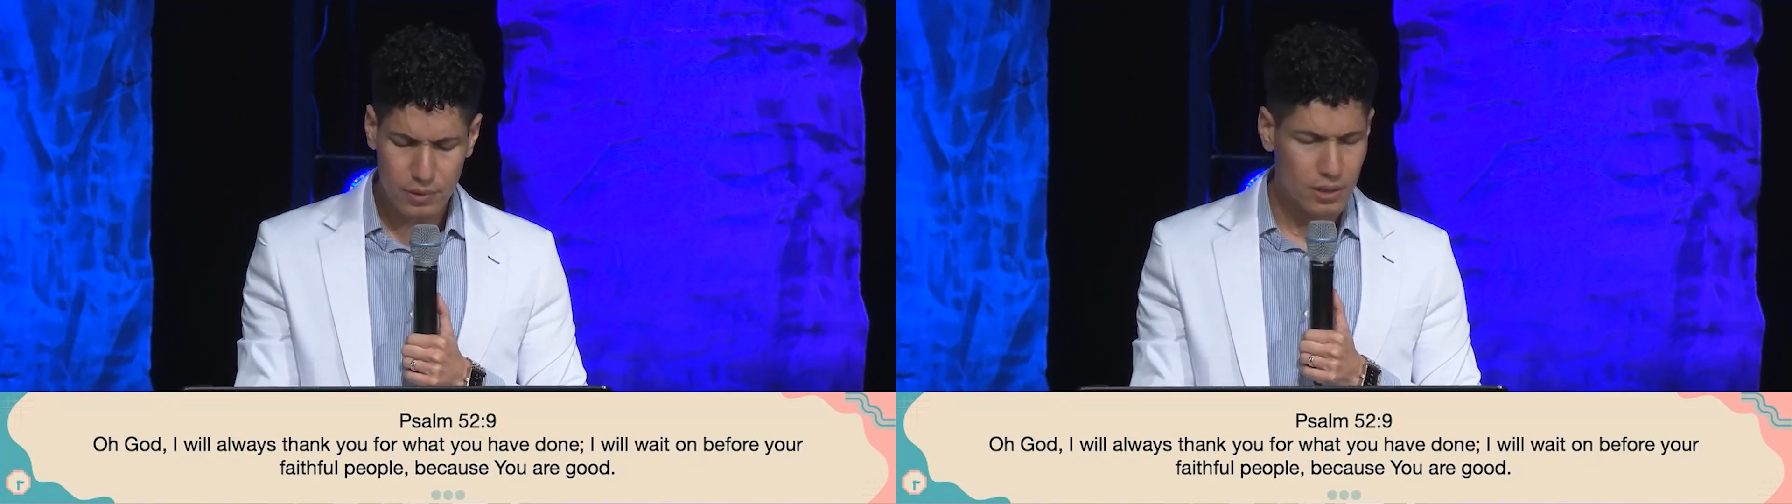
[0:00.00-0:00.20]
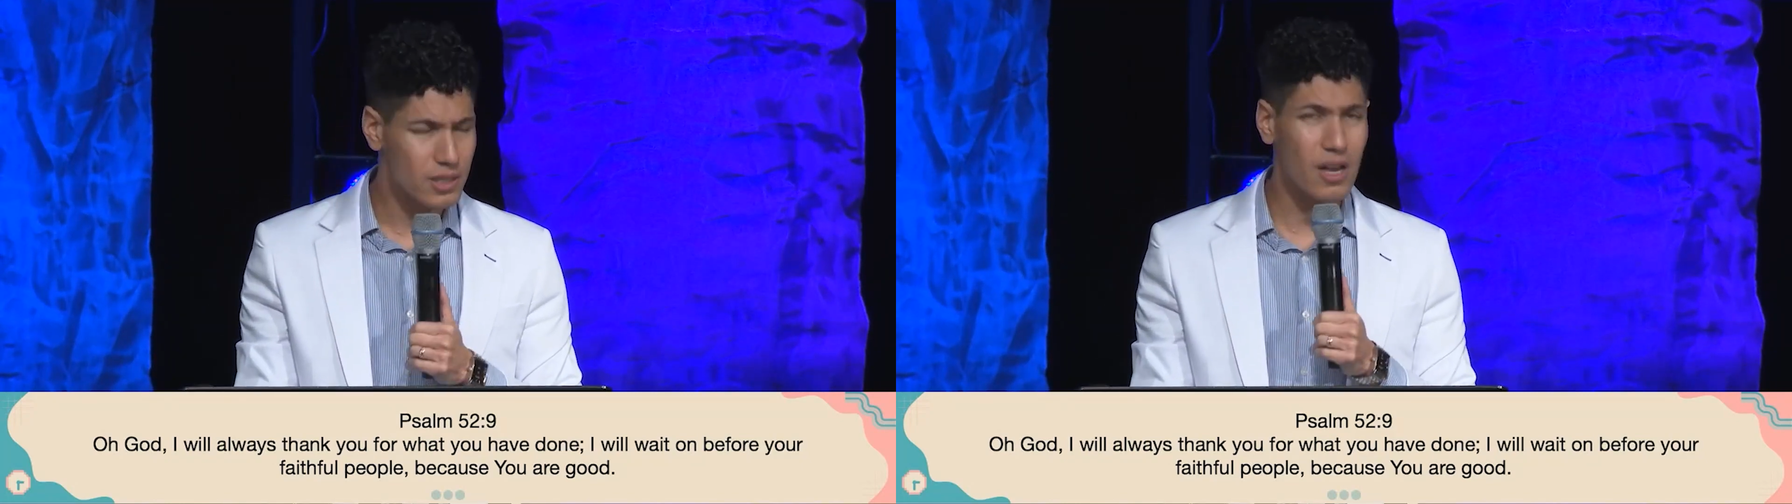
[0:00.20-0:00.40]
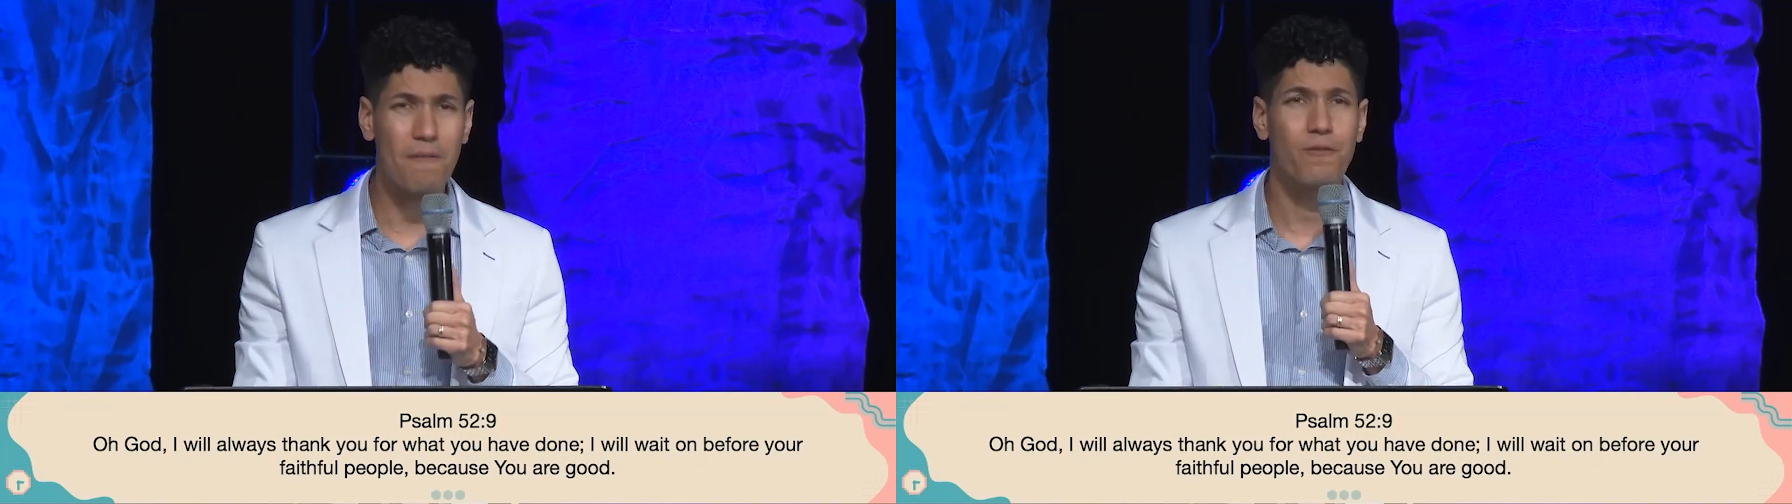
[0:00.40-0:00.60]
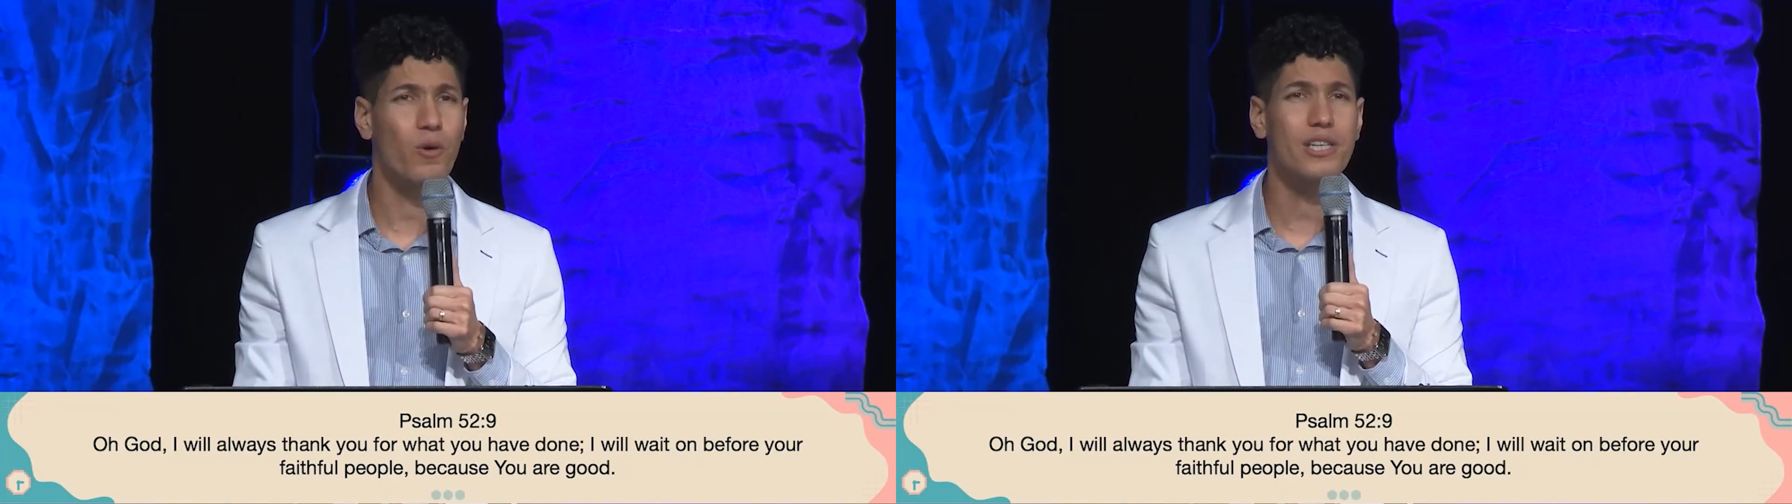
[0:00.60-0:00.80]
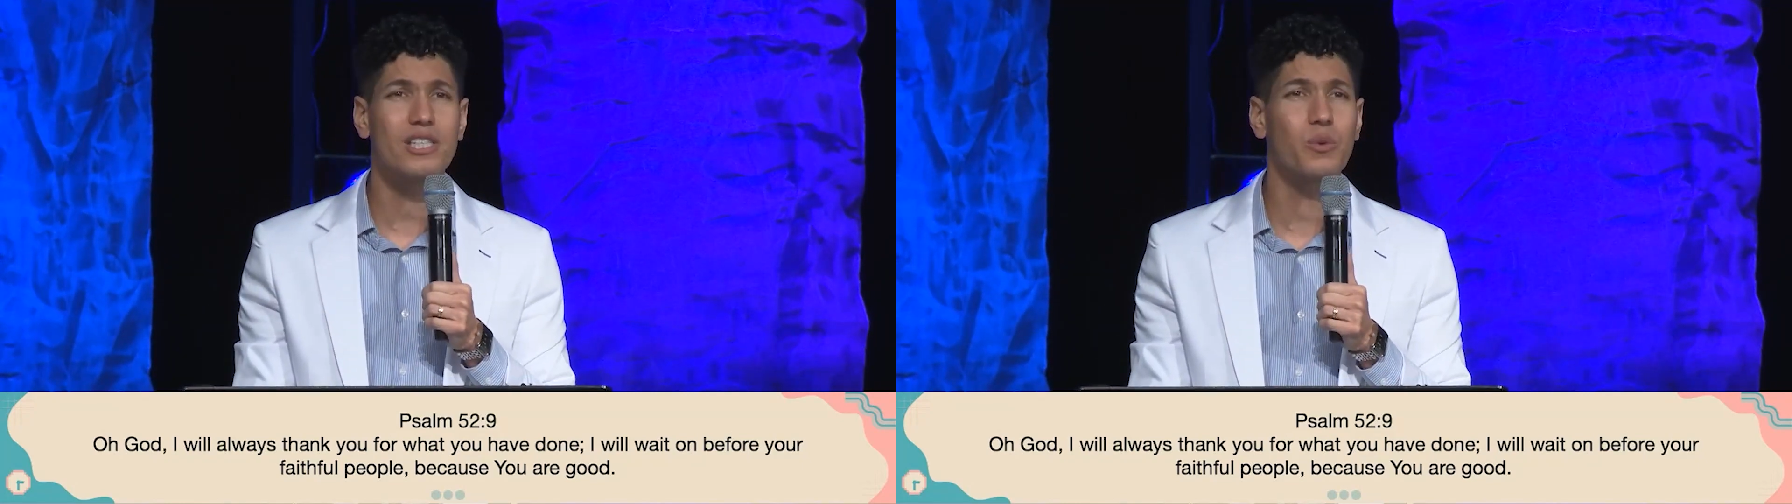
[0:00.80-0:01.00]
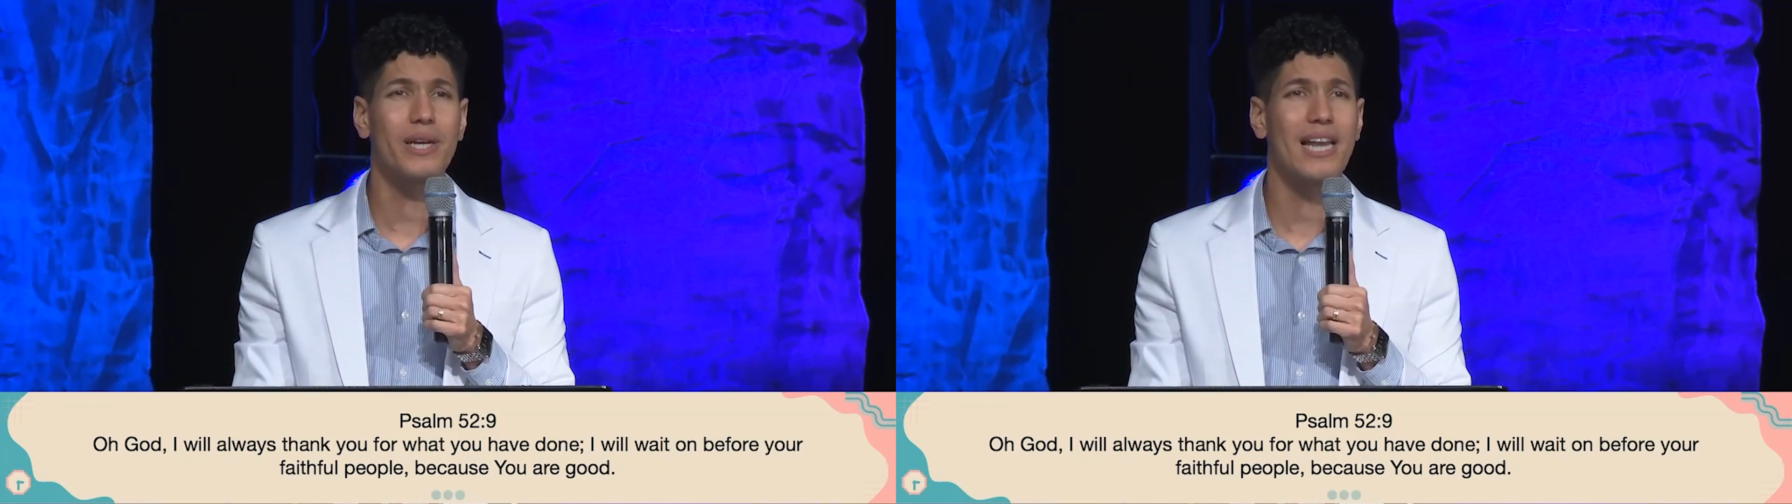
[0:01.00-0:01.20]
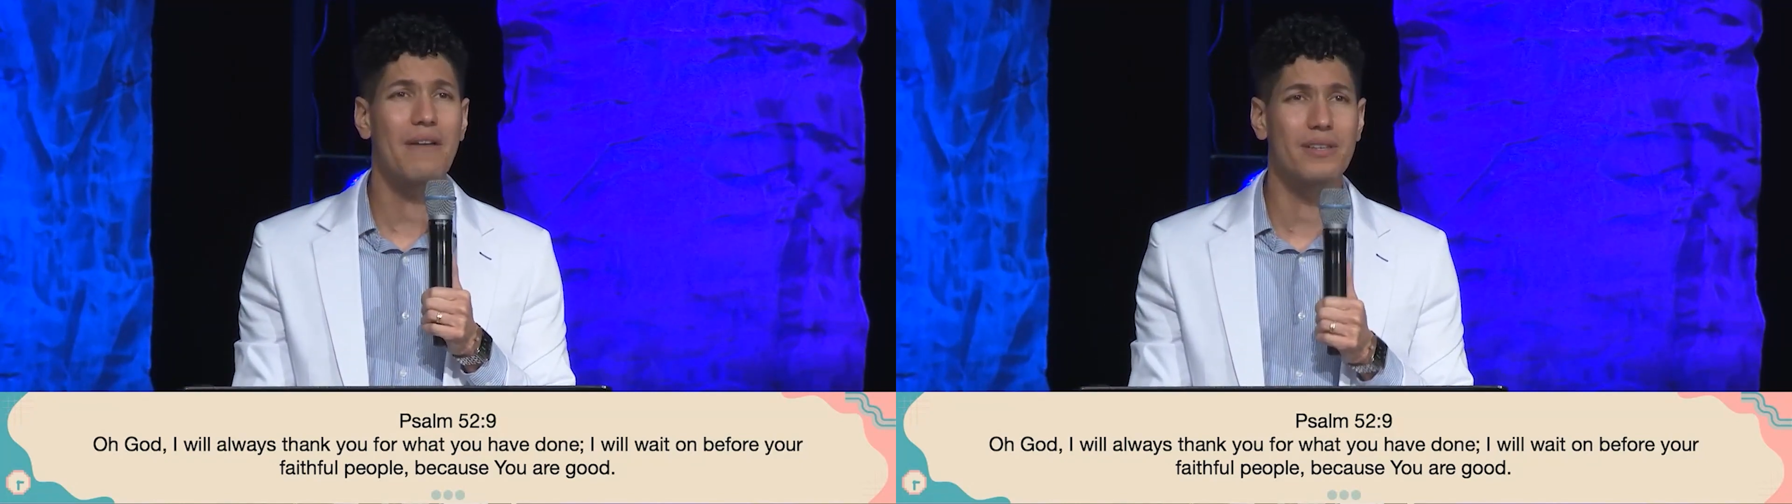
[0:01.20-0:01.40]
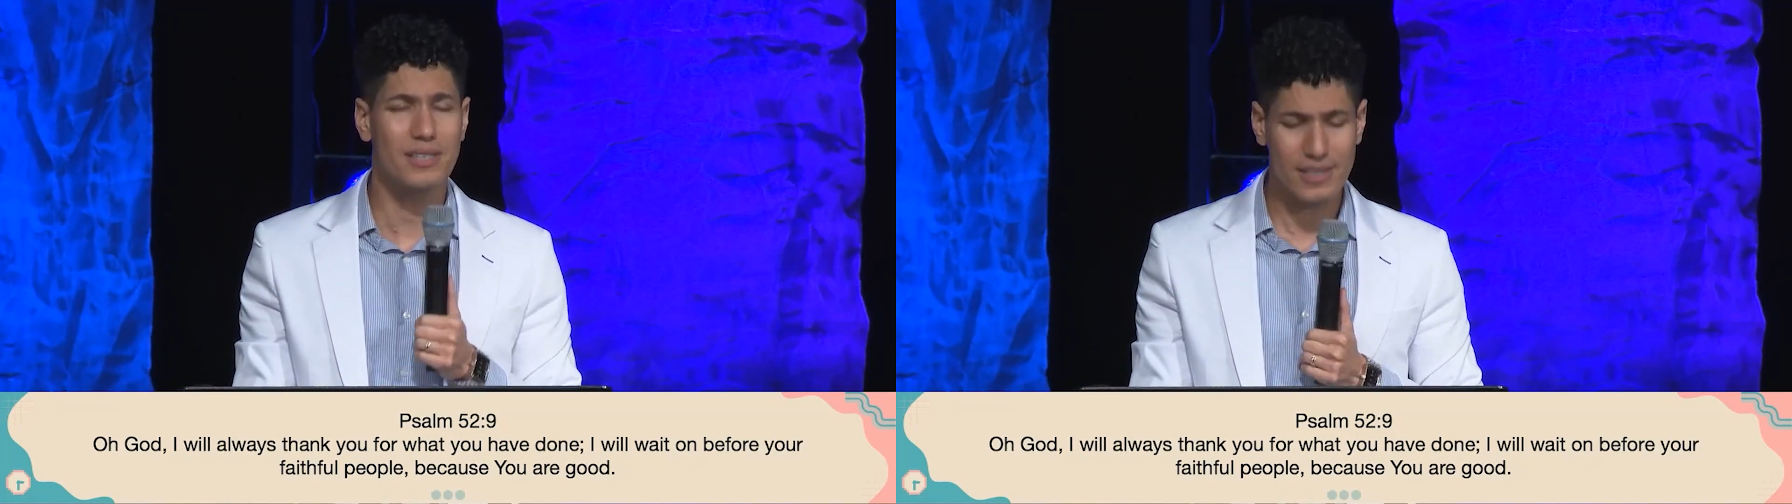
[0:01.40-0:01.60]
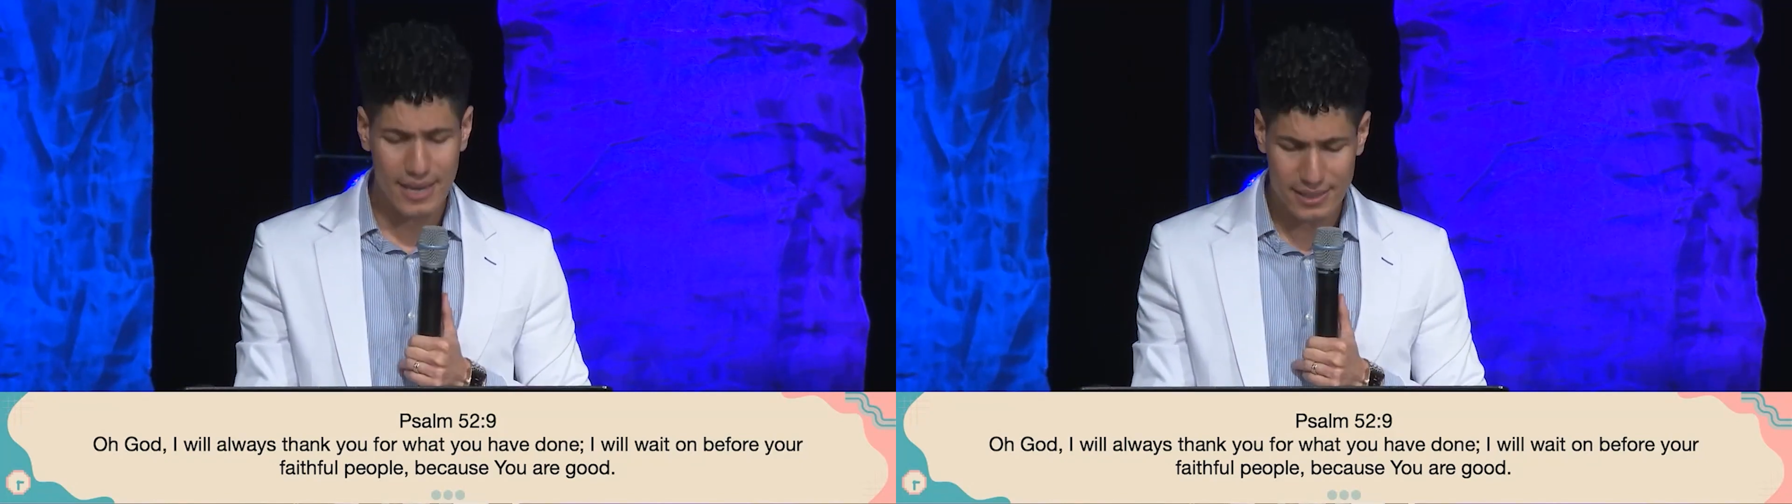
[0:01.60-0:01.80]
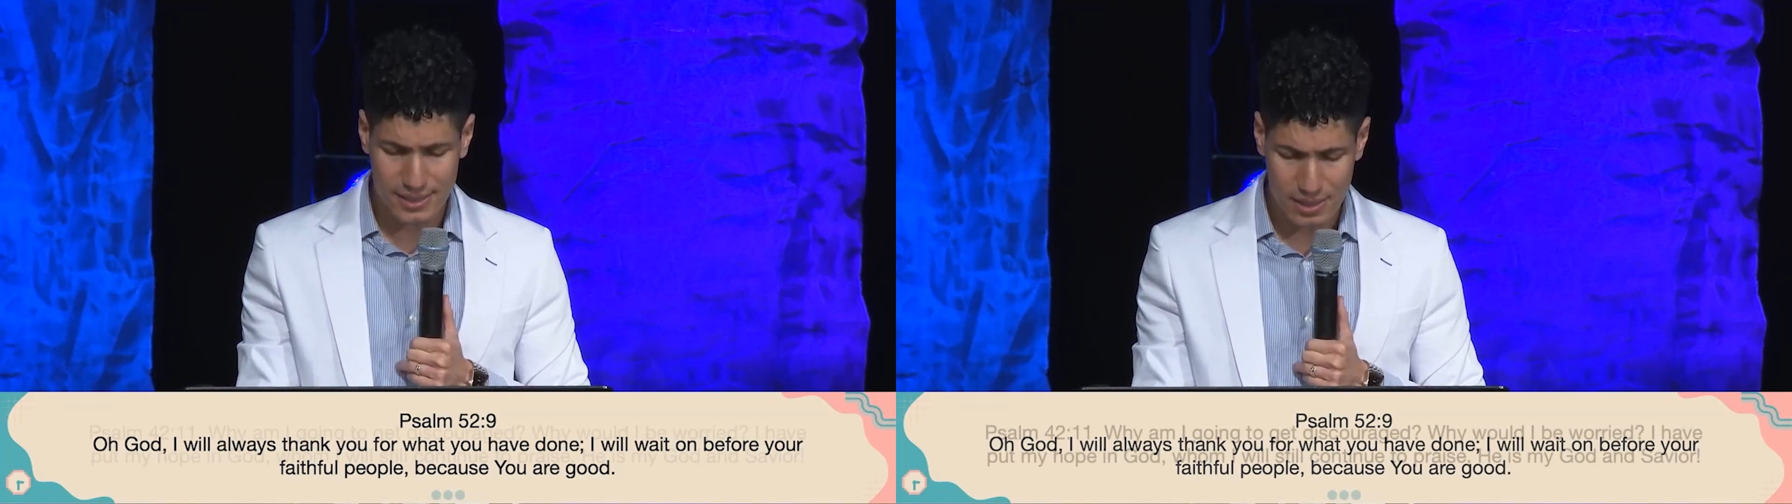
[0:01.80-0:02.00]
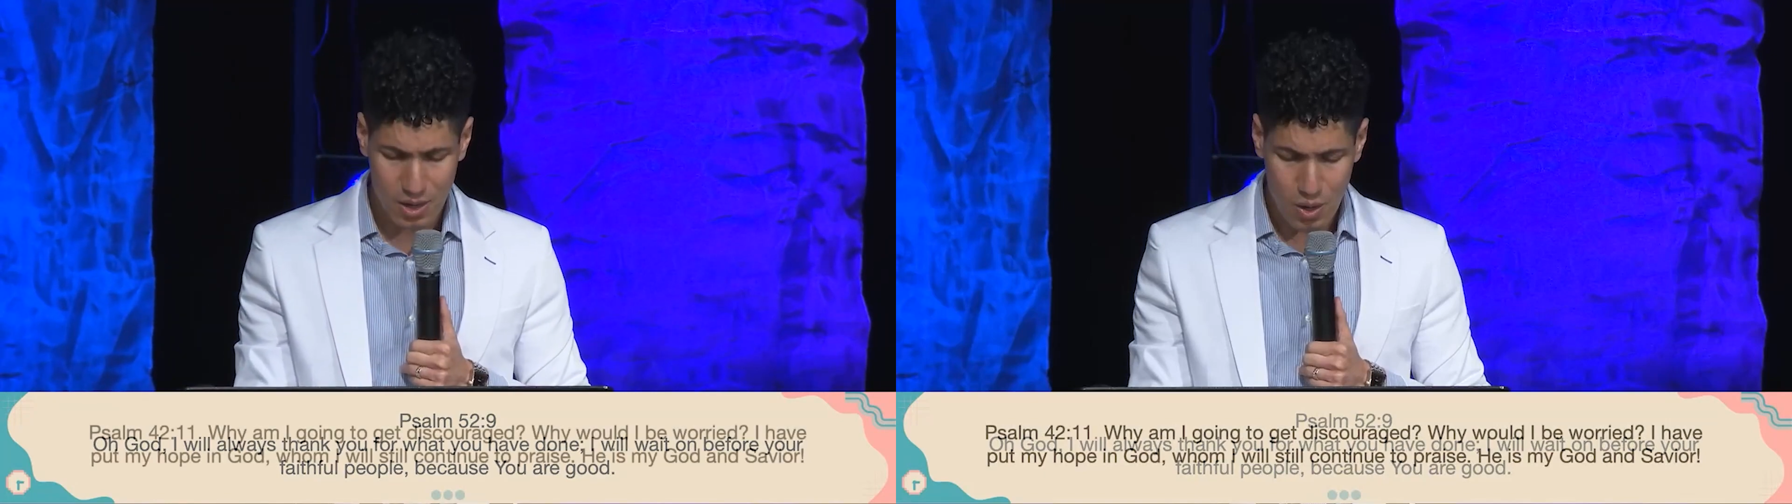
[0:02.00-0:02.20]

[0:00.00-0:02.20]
Psalm 42 11 says,